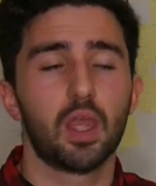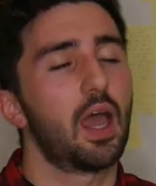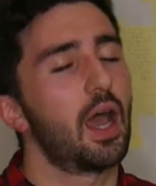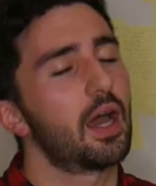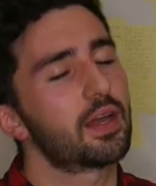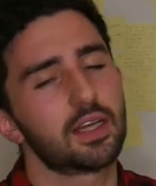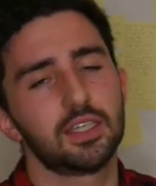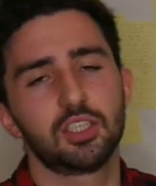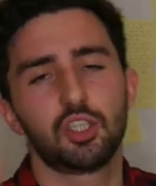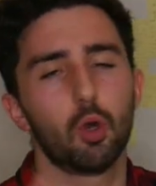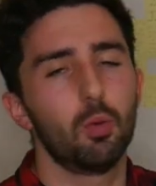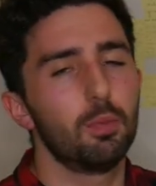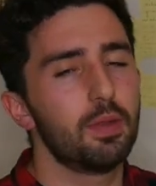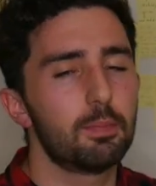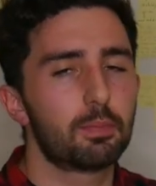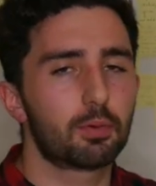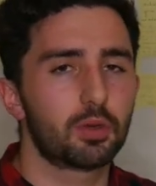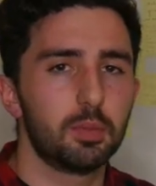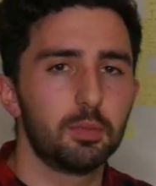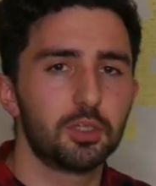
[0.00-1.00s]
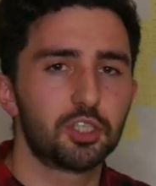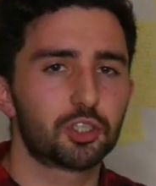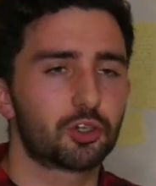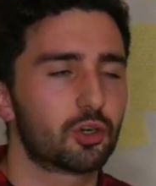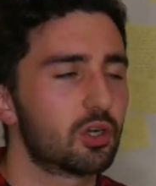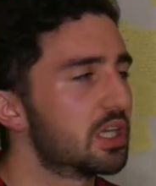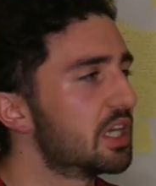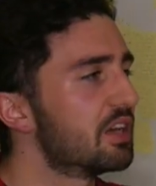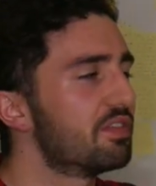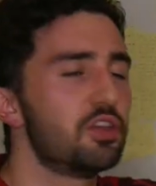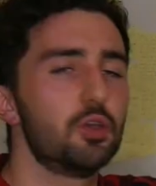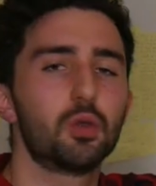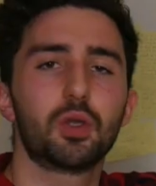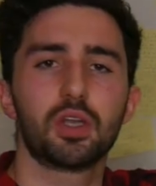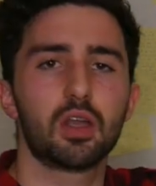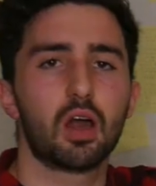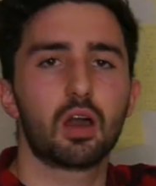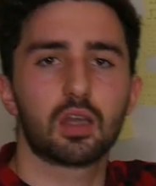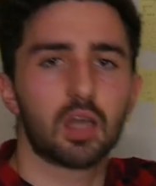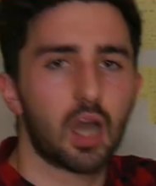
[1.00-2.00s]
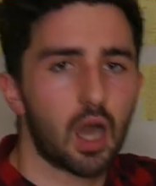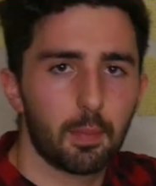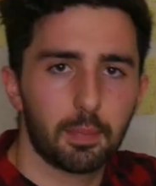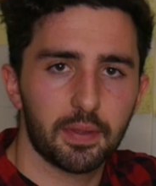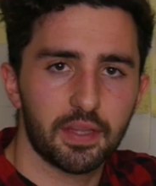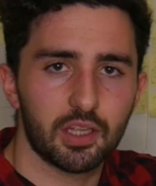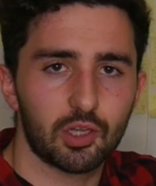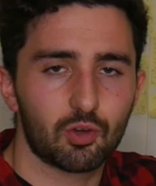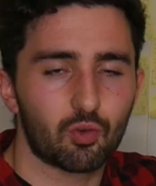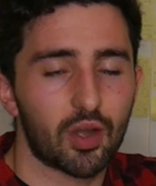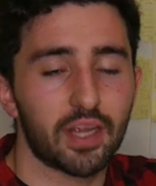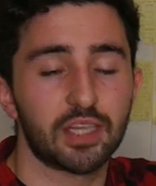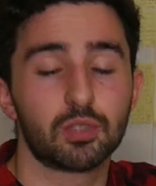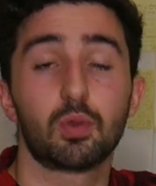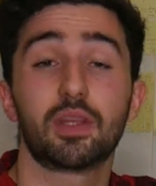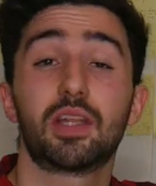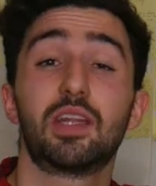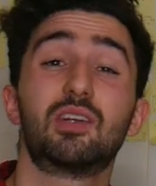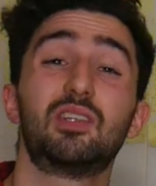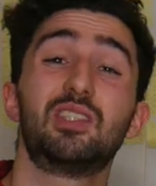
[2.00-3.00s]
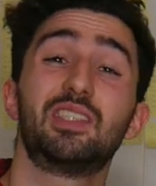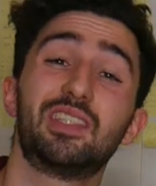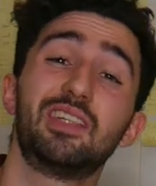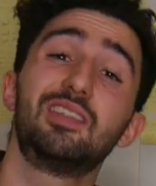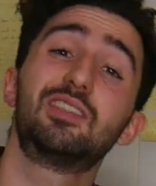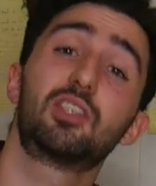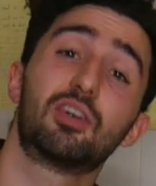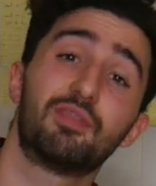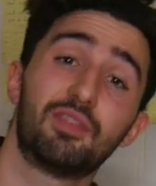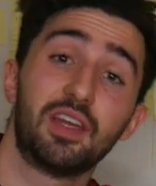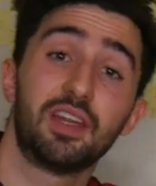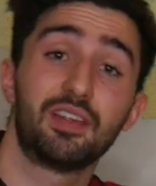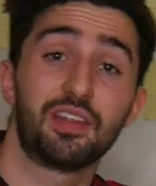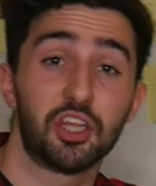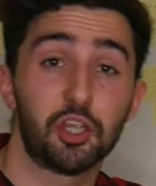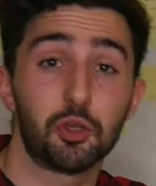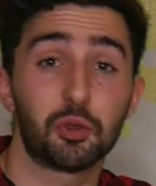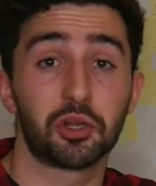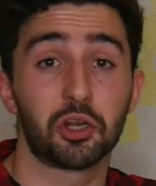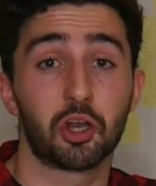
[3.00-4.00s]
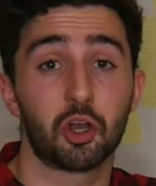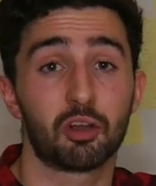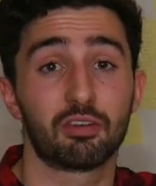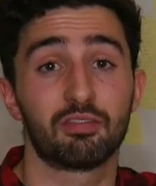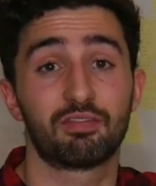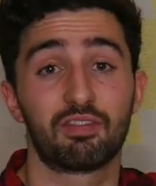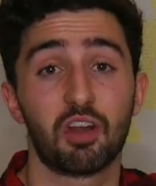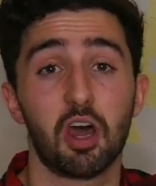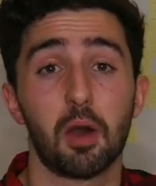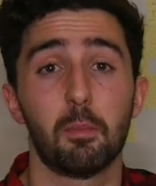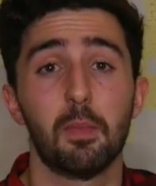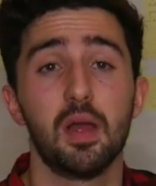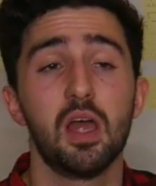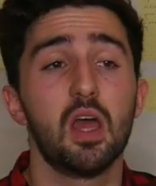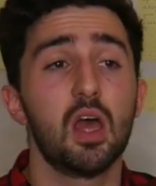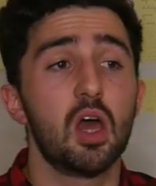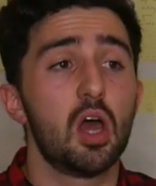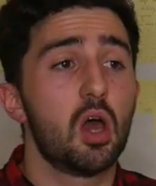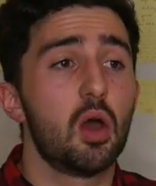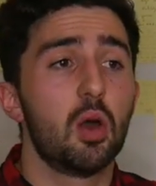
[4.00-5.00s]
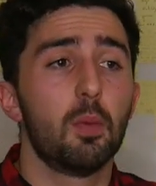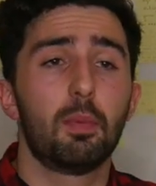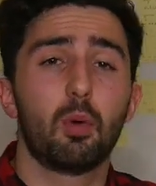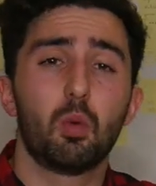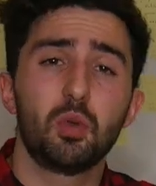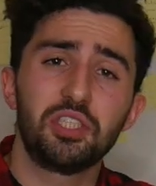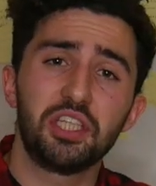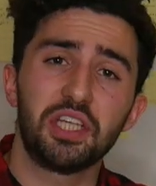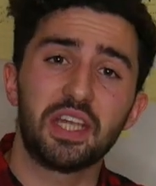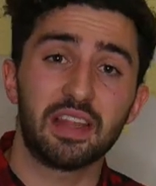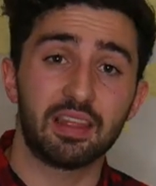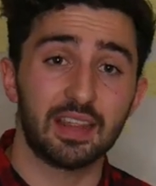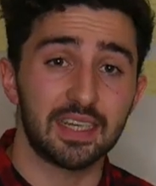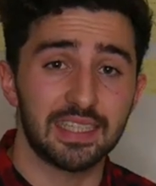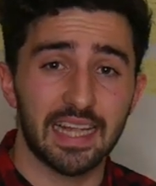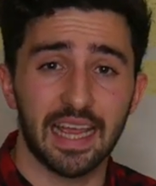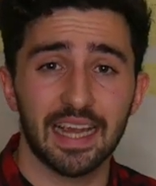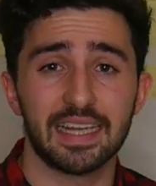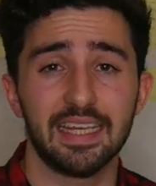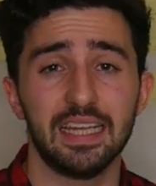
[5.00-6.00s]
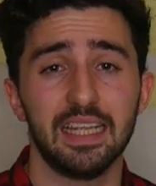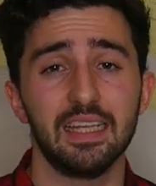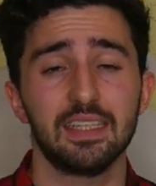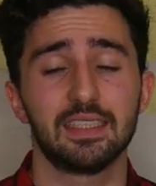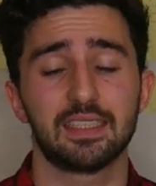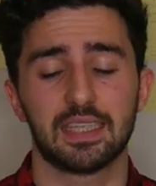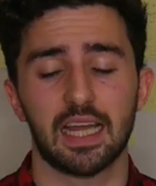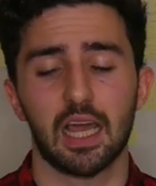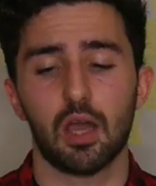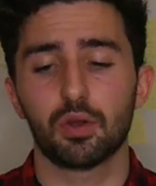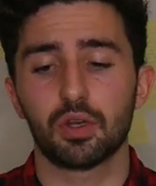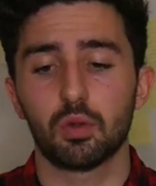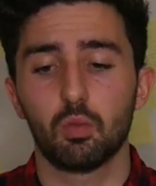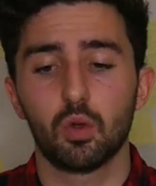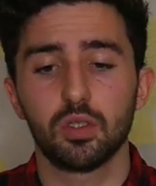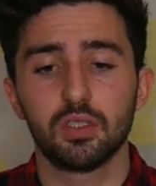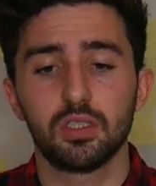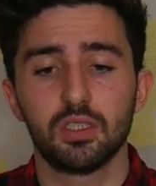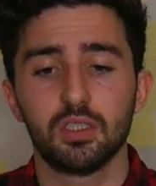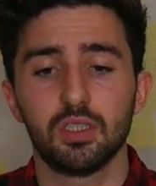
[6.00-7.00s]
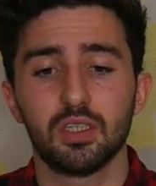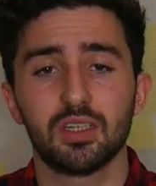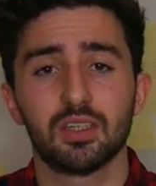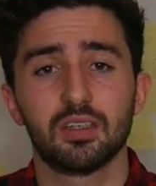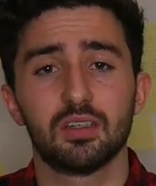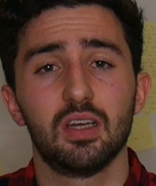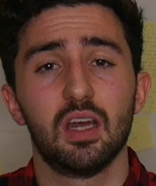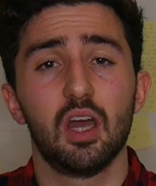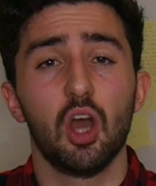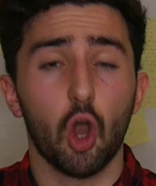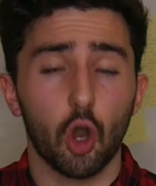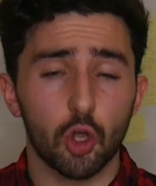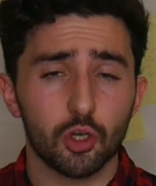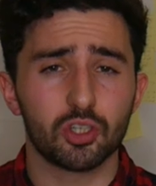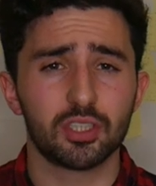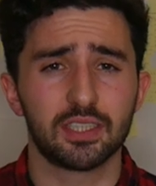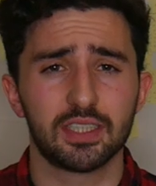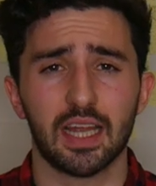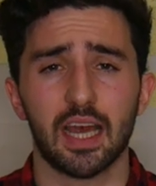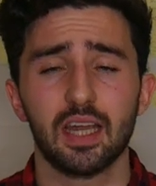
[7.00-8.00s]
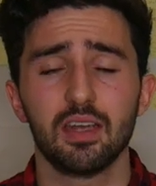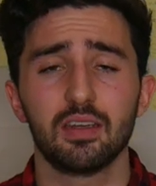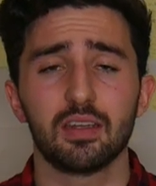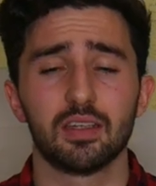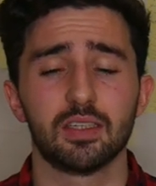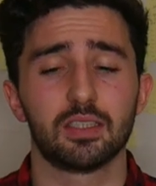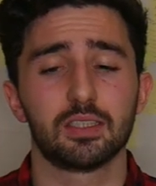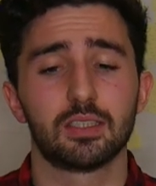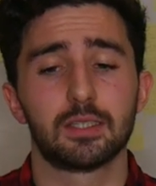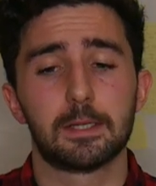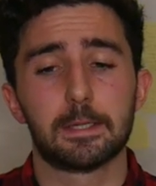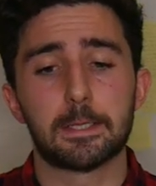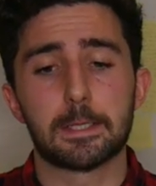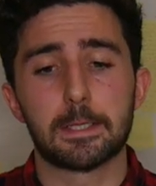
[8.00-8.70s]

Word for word: And I don't mean prematurely, if you cannot copy the great, well, then there's still stuff in it that you can learn from. But once you get the techniques down and once you understand it,